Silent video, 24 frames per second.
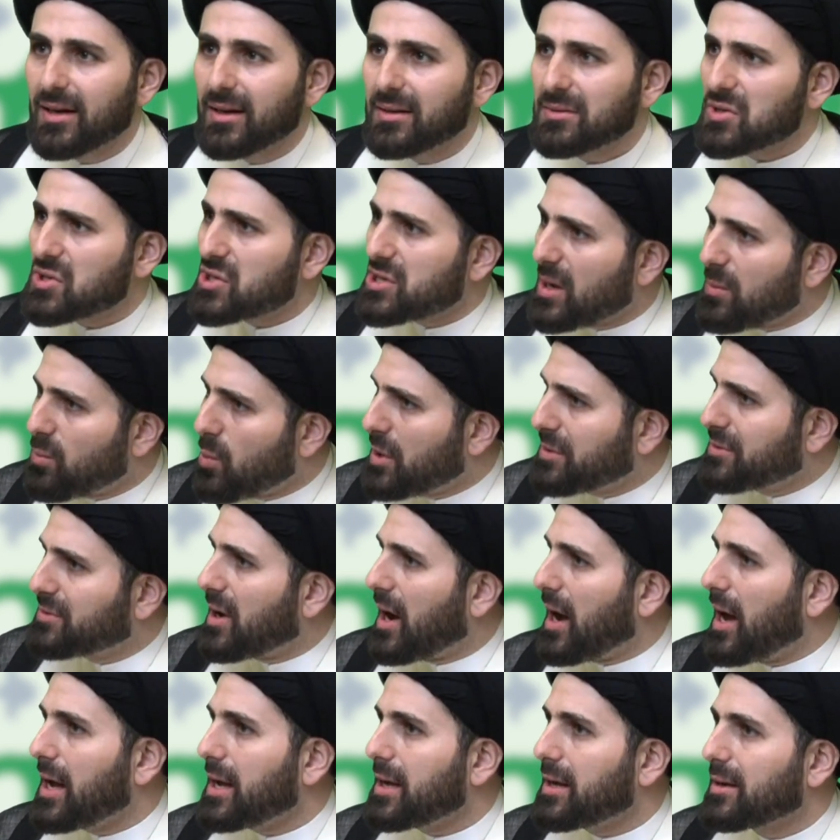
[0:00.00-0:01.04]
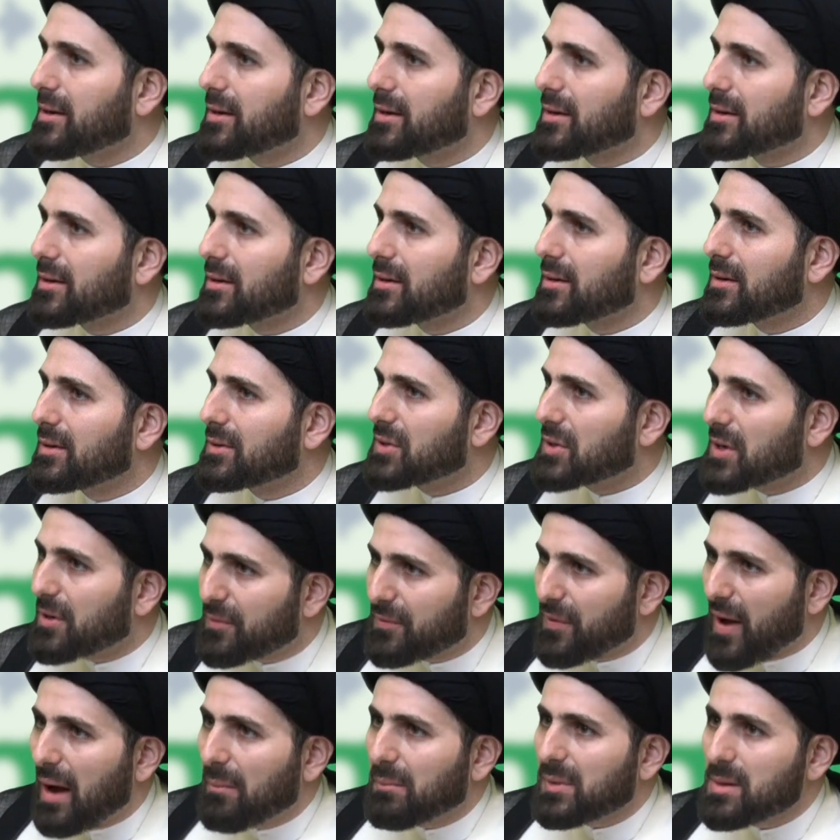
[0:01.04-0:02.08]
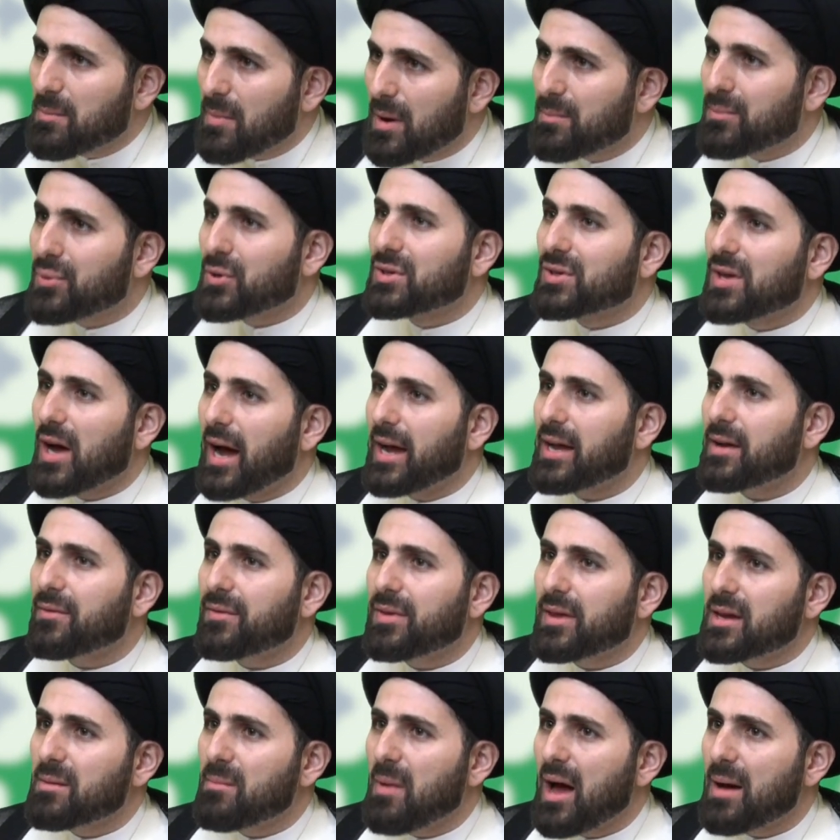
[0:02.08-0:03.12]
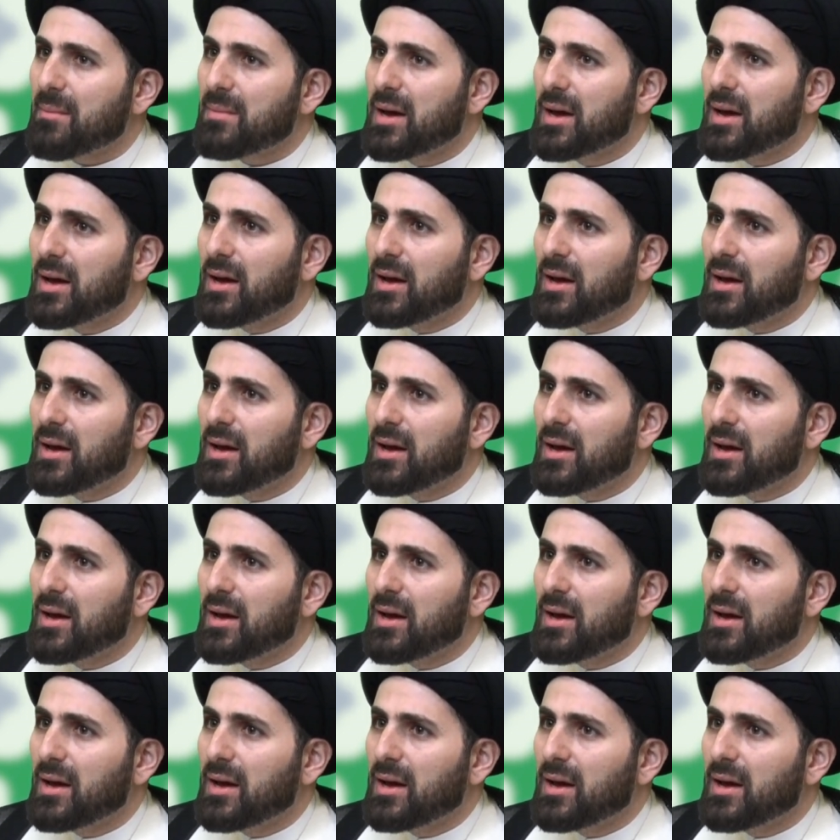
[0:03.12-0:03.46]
Did someone die? Did a family member die of the Imam?